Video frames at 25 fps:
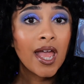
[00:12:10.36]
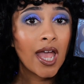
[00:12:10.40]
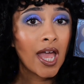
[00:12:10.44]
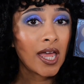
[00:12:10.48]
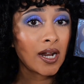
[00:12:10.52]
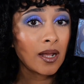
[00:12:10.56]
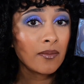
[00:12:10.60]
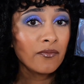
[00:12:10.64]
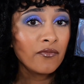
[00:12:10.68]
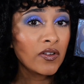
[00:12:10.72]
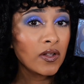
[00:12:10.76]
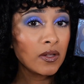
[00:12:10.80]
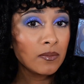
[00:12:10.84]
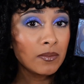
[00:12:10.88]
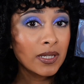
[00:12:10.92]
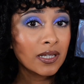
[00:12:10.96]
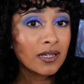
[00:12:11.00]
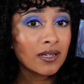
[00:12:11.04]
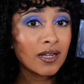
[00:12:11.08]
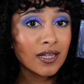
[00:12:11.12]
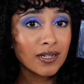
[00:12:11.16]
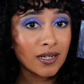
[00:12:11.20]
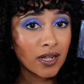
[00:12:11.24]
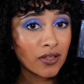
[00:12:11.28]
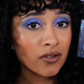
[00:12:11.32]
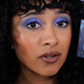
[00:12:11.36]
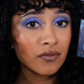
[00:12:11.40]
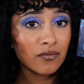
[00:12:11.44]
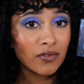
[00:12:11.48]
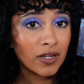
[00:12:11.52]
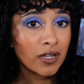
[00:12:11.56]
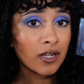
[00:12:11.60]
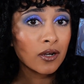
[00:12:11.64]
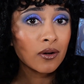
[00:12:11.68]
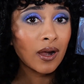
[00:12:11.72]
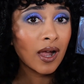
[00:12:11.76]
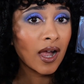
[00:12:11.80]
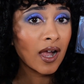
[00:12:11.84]
And I'm filming another
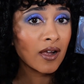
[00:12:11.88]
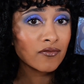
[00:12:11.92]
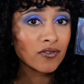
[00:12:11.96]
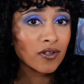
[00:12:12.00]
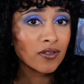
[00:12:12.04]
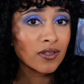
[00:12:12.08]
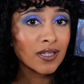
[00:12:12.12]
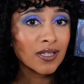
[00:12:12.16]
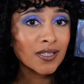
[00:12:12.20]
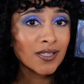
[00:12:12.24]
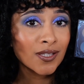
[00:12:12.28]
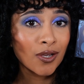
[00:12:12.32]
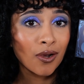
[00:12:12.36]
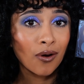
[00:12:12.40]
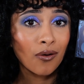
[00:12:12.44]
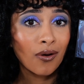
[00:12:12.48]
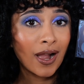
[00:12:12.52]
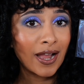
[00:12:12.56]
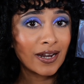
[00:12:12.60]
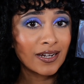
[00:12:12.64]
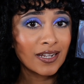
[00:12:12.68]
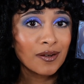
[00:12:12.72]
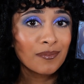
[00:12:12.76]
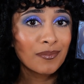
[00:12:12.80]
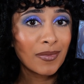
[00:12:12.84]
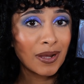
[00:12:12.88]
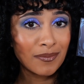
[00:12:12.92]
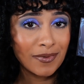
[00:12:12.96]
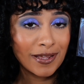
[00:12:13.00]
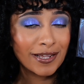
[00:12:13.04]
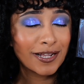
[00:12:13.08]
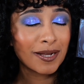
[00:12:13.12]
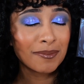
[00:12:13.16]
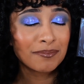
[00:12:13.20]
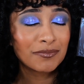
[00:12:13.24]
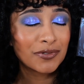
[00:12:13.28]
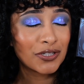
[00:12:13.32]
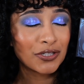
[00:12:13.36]
video after this, so I need my
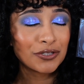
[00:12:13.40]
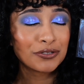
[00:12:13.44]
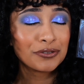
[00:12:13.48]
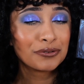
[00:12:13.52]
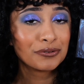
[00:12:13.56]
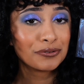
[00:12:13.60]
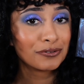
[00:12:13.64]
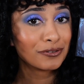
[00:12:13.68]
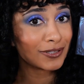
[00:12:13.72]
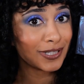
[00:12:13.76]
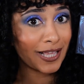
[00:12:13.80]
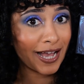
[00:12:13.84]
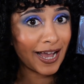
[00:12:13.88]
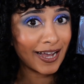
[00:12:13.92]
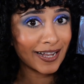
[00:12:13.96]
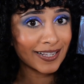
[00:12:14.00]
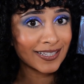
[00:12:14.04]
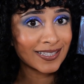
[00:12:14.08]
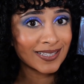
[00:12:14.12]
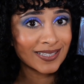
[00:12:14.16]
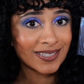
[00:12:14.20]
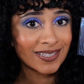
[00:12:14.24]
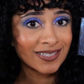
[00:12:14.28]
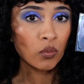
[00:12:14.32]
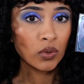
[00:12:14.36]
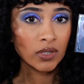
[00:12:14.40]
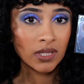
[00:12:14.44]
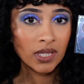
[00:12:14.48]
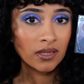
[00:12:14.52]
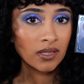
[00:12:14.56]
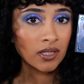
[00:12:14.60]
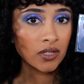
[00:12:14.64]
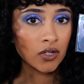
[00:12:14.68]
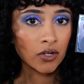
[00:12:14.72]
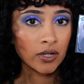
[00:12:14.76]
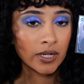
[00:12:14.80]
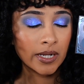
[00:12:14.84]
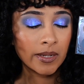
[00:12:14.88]
makeup to last. Within
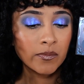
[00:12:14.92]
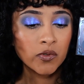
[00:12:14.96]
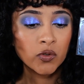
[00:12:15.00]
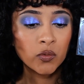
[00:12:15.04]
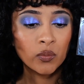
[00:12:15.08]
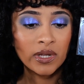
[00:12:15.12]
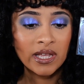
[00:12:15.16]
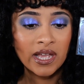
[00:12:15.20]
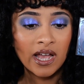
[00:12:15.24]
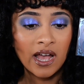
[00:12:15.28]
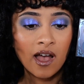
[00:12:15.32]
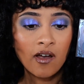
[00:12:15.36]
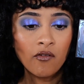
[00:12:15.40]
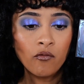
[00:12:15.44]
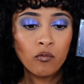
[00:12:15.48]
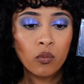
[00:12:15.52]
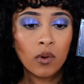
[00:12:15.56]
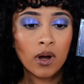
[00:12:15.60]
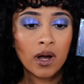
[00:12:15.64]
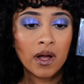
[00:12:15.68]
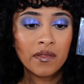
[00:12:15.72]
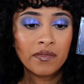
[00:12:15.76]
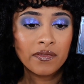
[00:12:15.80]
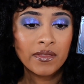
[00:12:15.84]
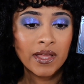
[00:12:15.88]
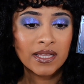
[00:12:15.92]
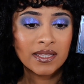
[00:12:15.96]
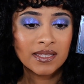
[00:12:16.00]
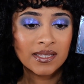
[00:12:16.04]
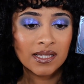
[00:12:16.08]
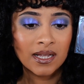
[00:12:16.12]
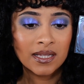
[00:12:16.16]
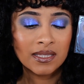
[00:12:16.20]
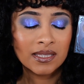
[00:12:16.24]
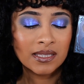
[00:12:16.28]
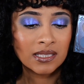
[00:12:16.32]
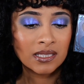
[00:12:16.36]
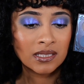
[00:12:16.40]
the creams, we have one that's
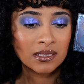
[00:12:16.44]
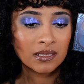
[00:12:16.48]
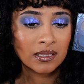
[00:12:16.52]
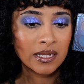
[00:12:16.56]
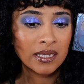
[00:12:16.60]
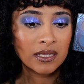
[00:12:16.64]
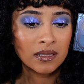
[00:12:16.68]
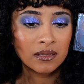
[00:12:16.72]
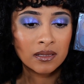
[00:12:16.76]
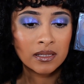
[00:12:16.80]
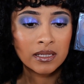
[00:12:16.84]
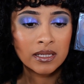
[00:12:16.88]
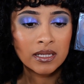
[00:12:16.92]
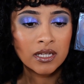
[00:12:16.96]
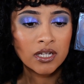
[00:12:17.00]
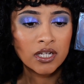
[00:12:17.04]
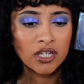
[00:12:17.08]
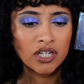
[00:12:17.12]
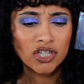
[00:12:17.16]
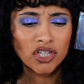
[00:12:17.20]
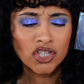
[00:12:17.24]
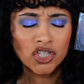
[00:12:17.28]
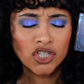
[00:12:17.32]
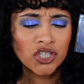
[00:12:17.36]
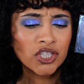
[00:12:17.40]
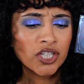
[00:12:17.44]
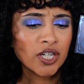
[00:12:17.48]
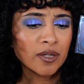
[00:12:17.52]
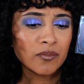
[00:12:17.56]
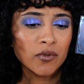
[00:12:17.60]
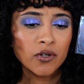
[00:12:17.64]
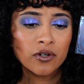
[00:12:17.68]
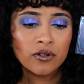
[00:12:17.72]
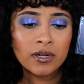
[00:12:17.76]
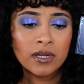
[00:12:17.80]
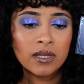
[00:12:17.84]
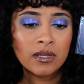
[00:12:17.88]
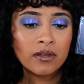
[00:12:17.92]
a slightly
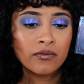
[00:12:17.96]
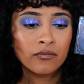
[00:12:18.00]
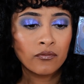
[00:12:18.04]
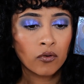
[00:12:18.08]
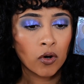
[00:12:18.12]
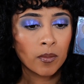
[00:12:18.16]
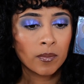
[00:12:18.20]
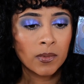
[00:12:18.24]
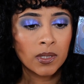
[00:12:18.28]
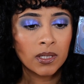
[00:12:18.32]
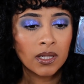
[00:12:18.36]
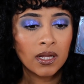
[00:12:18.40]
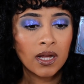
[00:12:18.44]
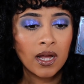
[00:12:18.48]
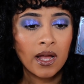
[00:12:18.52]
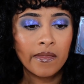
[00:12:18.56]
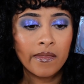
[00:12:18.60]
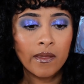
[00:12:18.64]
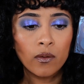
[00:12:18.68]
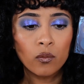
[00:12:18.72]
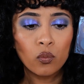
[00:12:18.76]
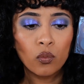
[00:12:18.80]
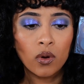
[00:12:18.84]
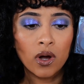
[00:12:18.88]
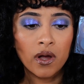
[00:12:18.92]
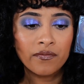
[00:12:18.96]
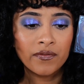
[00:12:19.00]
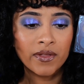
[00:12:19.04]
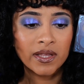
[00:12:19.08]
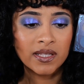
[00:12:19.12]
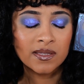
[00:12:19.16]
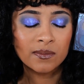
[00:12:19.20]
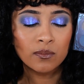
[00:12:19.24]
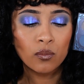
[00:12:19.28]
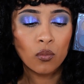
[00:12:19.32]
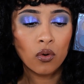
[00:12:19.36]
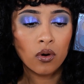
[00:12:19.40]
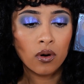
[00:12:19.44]
shimmery formula and then one
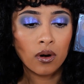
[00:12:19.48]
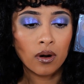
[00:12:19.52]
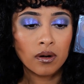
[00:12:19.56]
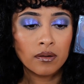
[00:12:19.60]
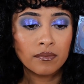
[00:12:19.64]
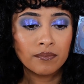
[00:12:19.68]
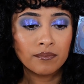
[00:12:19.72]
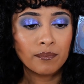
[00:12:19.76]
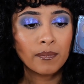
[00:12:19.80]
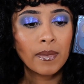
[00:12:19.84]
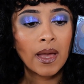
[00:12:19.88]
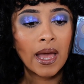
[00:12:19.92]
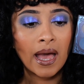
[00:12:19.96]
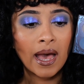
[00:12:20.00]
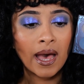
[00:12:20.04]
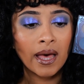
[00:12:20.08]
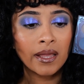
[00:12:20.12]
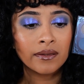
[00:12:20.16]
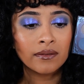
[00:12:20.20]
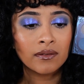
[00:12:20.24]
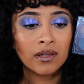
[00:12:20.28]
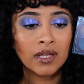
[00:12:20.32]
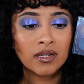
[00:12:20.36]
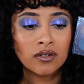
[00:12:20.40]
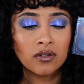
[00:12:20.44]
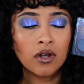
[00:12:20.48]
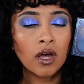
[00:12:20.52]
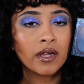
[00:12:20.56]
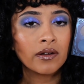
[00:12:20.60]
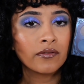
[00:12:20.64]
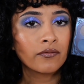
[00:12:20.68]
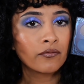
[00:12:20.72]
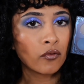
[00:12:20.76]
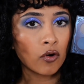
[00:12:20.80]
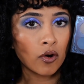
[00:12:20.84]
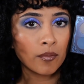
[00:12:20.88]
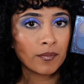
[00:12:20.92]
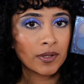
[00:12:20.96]
that's more matte, like not in
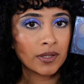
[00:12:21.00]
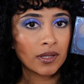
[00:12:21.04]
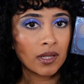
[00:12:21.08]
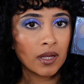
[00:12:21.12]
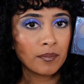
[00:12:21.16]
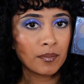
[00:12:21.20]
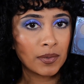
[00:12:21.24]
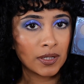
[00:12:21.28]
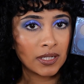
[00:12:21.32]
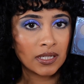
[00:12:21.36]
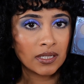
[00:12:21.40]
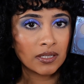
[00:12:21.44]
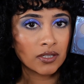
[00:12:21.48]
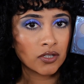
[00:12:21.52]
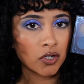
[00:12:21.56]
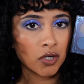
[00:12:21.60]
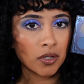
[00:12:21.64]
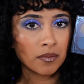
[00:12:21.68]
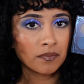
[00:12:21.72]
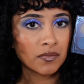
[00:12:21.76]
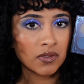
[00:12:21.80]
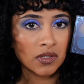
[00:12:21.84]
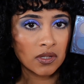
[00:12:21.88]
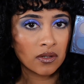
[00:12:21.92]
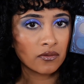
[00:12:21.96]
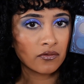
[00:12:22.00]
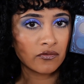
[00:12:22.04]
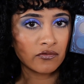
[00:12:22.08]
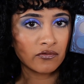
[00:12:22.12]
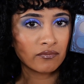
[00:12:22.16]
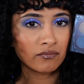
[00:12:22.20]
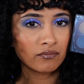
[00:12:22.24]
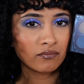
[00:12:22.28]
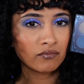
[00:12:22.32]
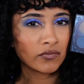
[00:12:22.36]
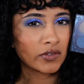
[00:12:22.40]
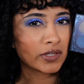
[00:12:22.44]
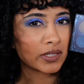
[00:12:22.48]
formula, but in terms of
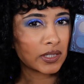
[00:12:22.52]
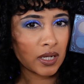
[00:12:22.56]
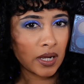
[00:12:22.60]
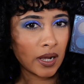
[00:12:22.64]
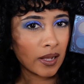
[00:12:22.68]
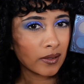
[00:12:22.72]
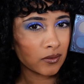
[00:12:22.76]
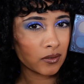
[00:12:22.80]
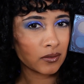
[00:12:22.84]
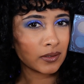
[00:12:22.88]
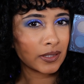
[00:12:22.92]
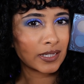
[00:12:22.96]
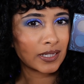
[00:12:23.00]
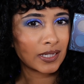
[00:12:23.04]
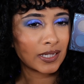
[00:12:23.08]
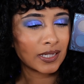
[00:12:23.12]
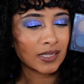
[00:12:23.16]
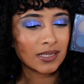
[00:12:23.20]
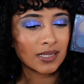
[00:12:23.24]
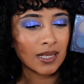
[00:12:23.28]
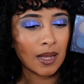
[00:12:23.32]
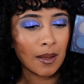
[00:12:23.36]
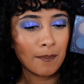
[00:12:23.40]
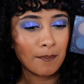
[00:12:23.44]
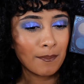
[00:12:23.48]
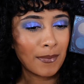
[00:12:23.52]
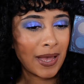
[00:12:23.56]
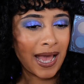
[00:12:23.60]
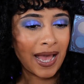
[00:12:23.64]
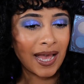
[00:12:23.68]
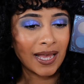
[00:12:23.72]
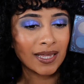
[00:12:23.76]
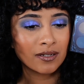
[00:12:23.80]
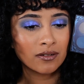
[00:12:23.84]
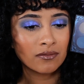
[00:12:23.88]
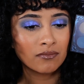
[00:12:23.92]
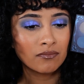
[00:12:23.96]
the color, like it's a matte